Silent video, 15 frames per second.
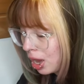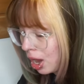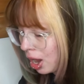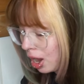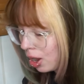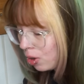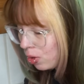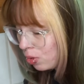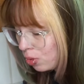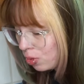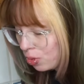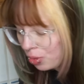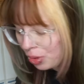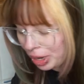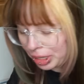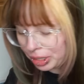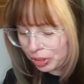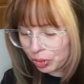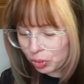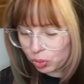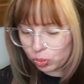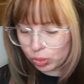how,
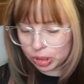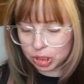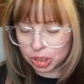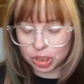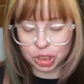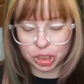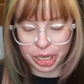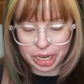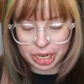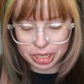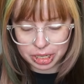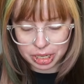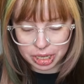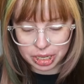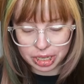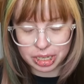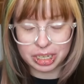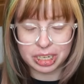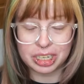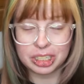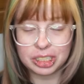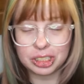what shade
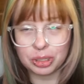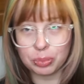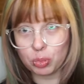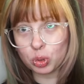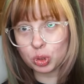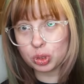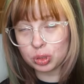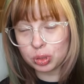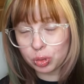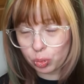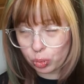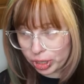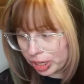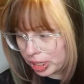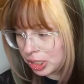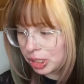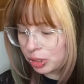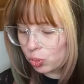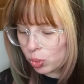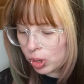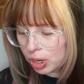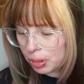is the most
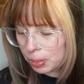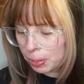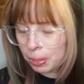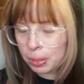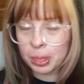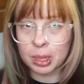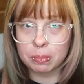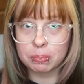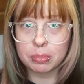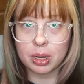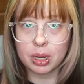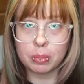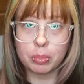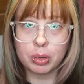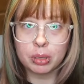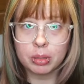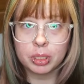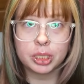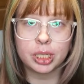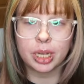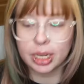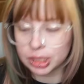realistic one, but pretty
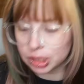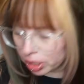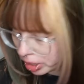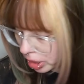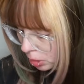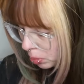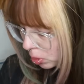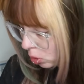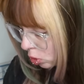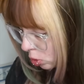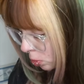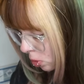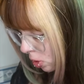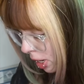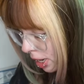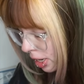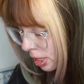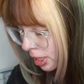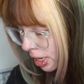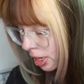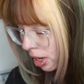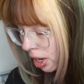much as light as possible.
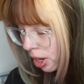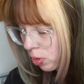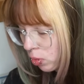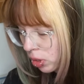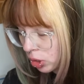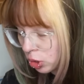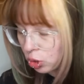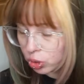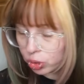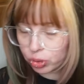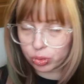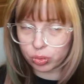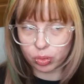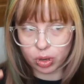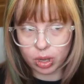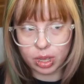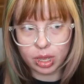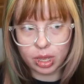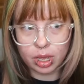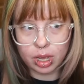And then I want to do